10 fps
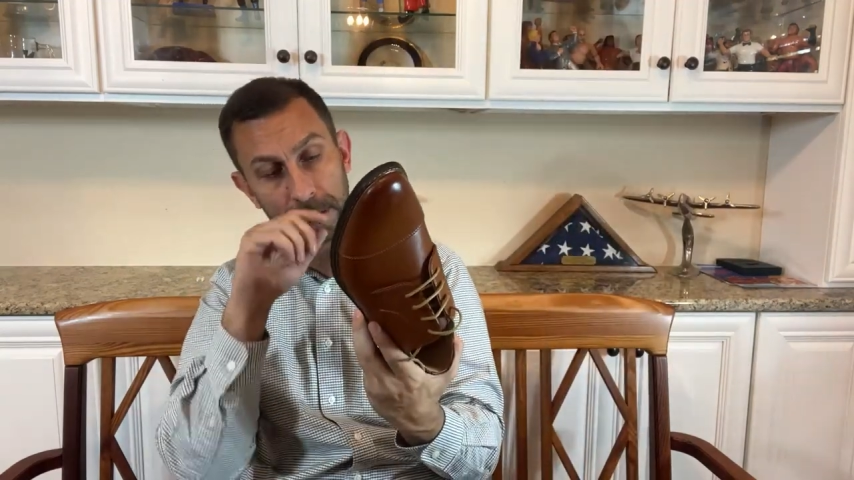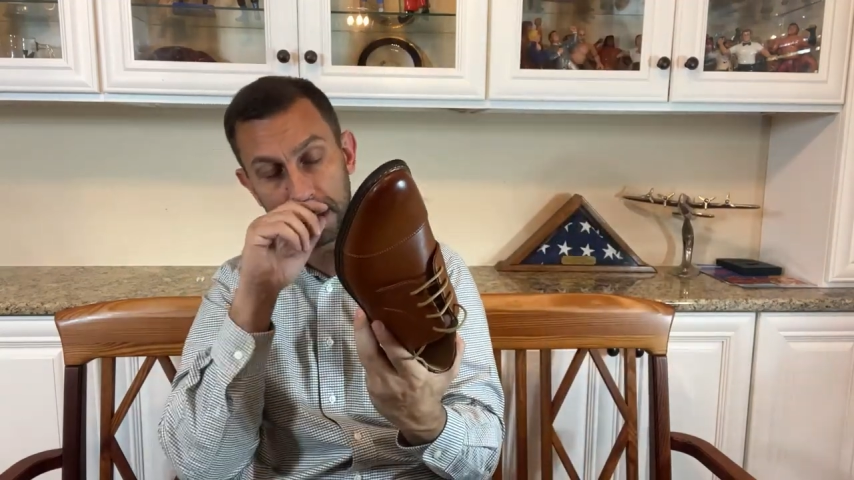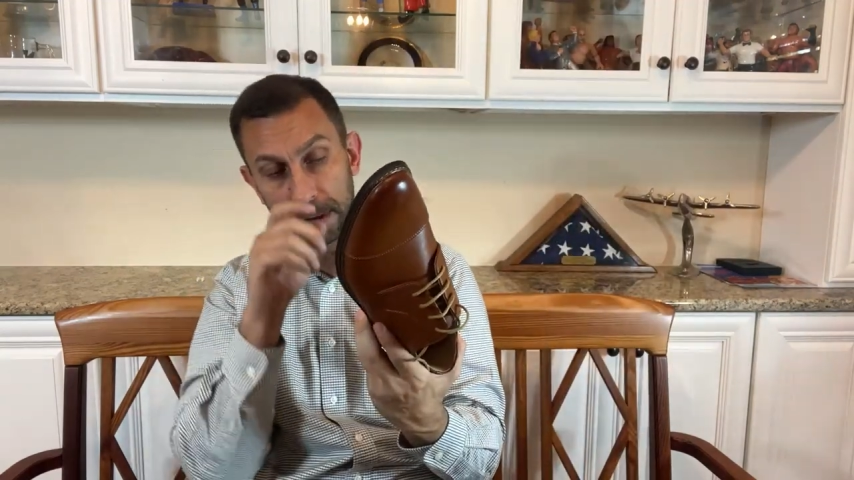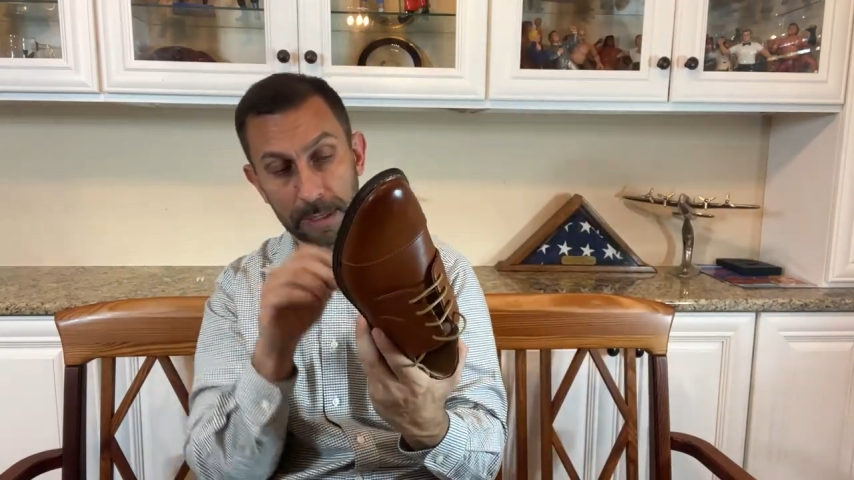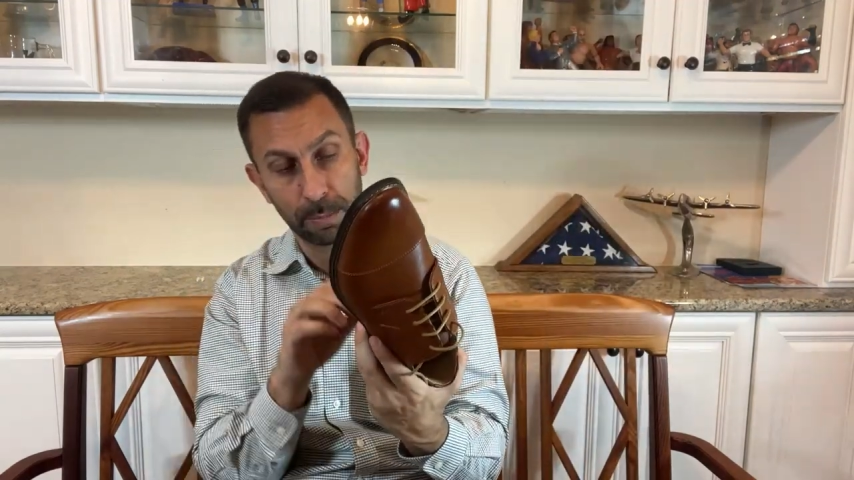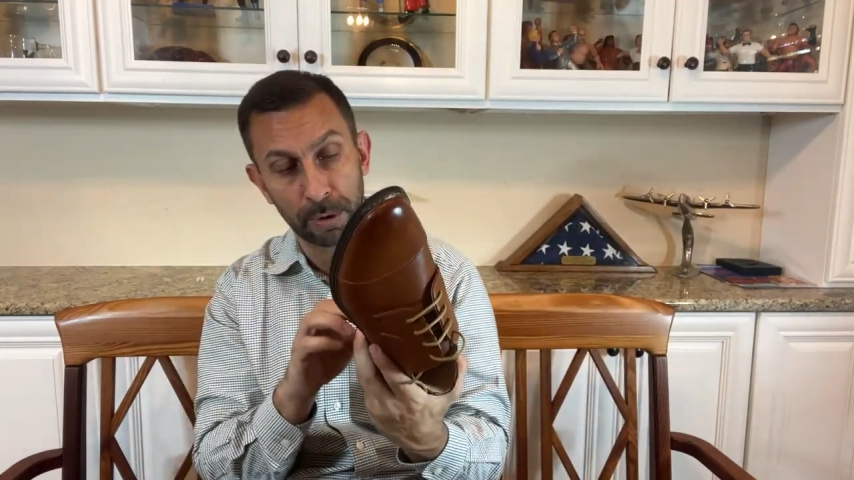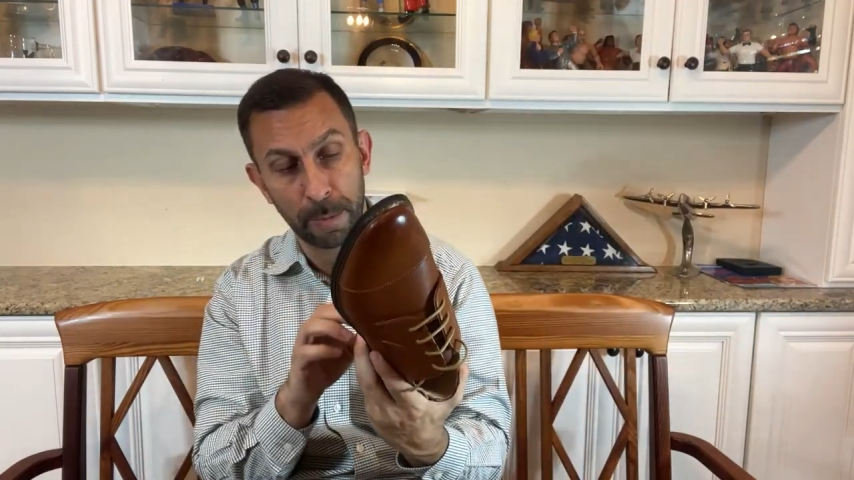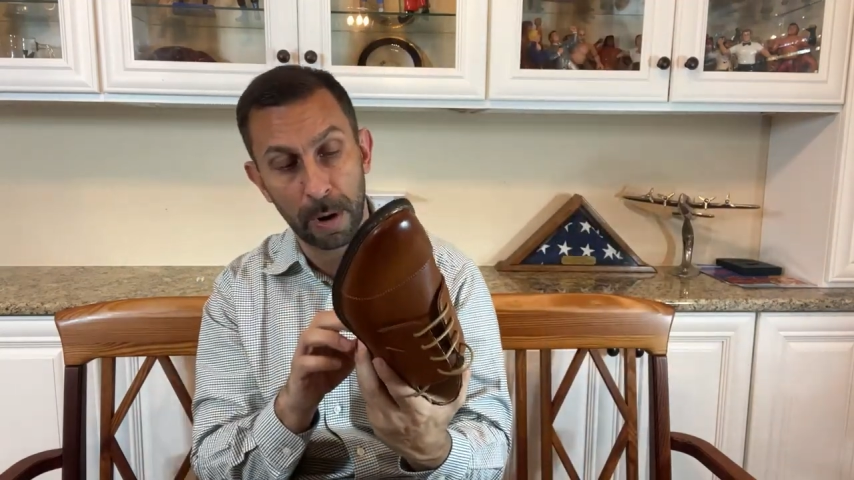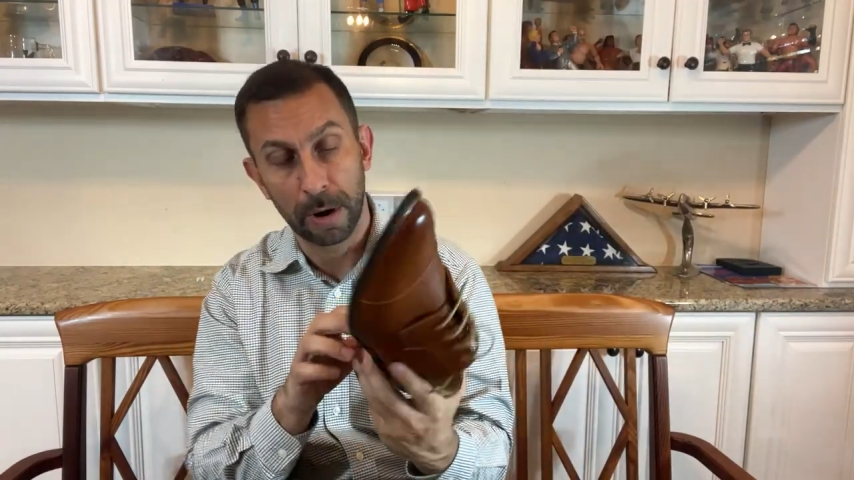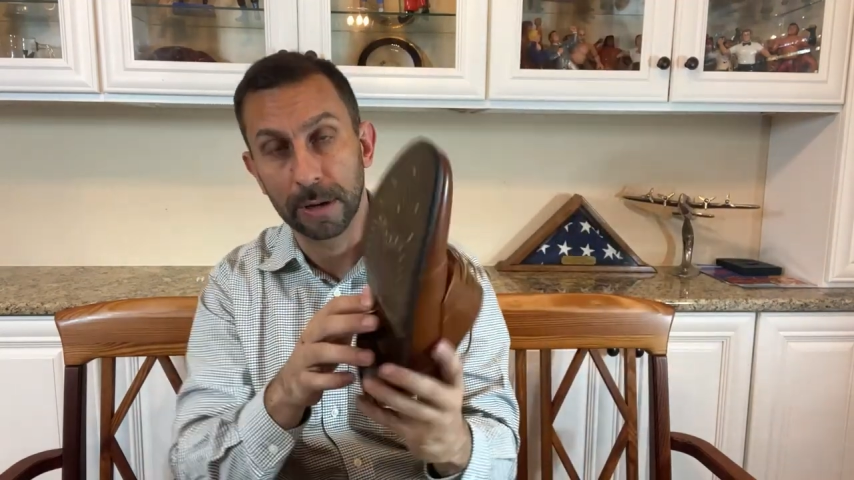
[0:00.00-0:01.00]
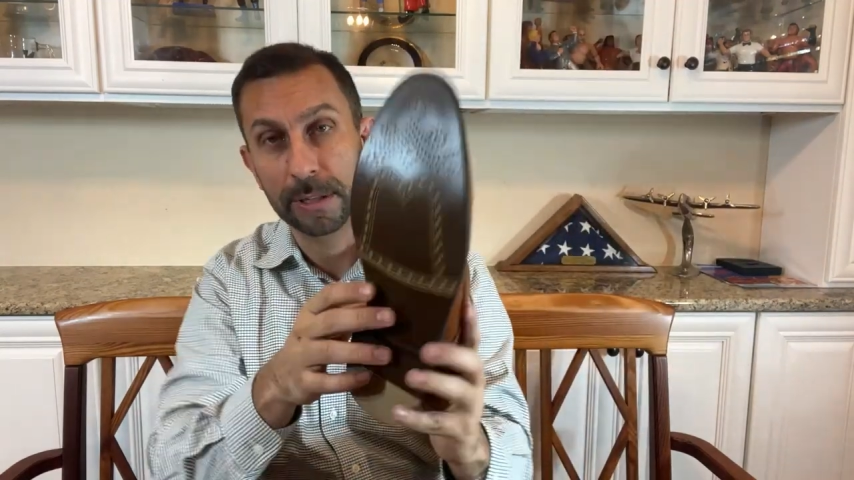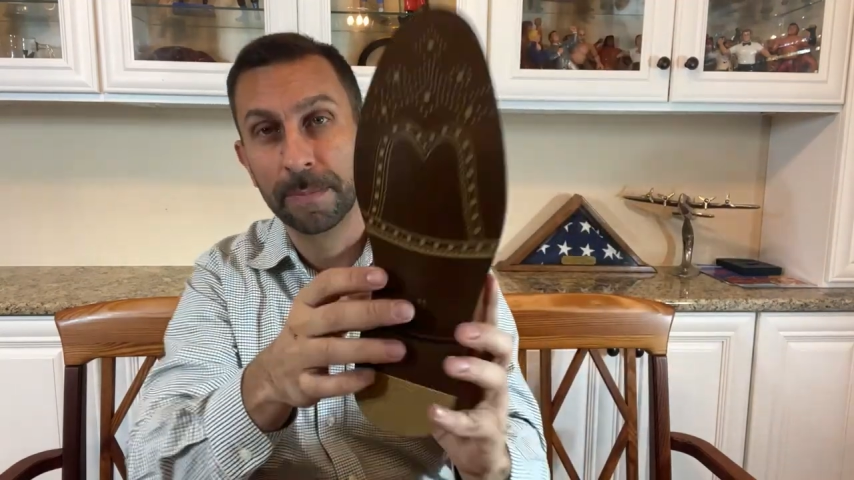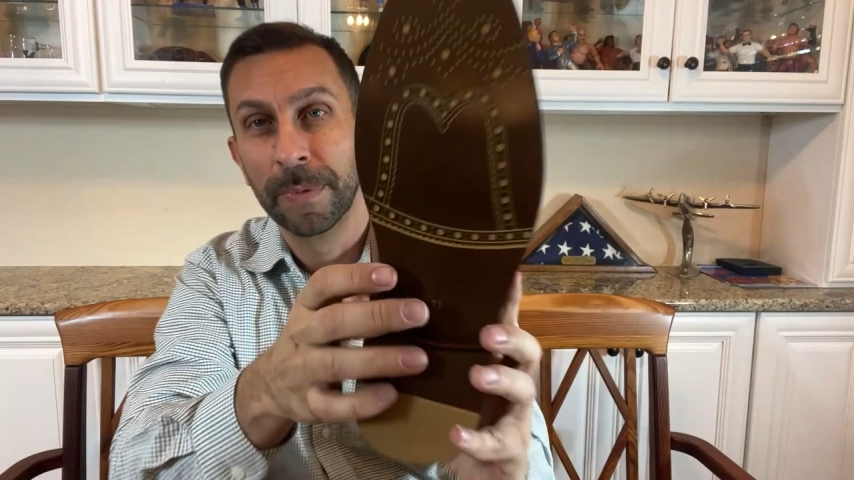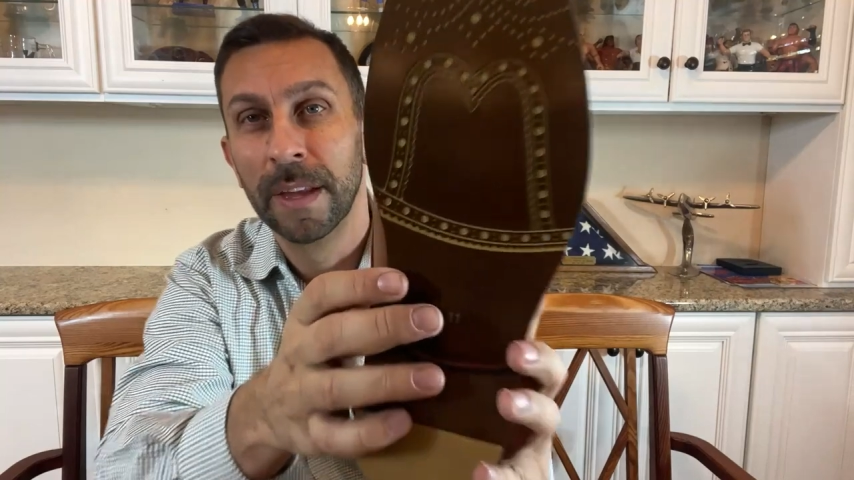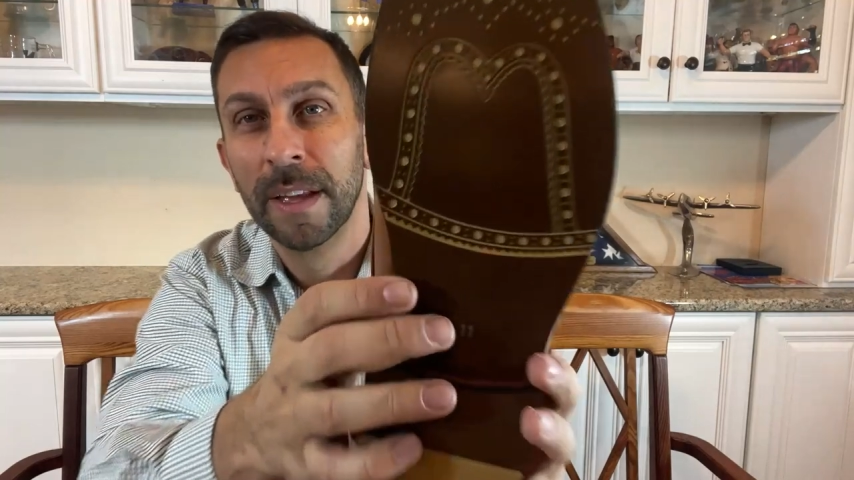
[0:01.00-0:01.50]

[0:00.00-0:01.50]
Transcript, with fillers: you're seeing with these Bruno Marcs.